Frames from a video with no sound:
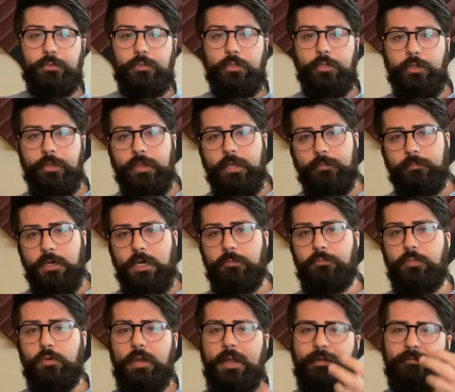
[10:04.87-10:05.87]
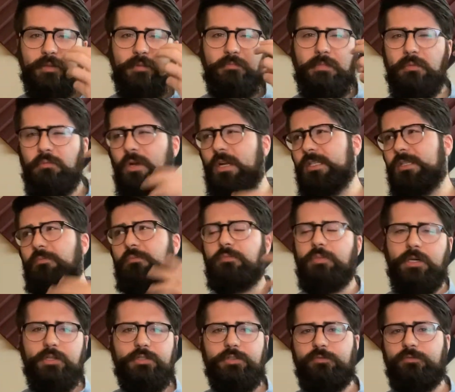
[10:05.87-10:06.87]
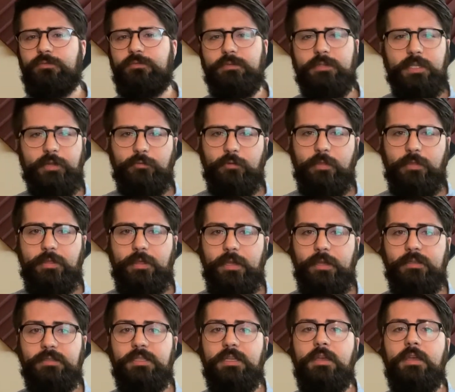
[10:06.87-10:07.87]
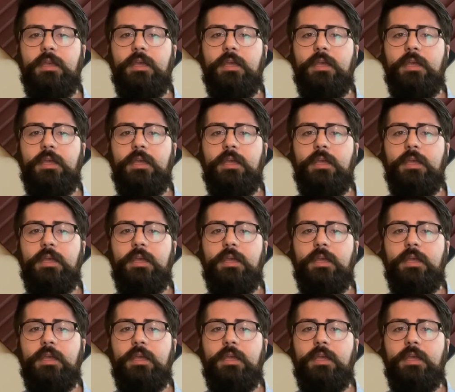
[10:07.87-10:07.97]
look them up or have to memorize a bunch of different things.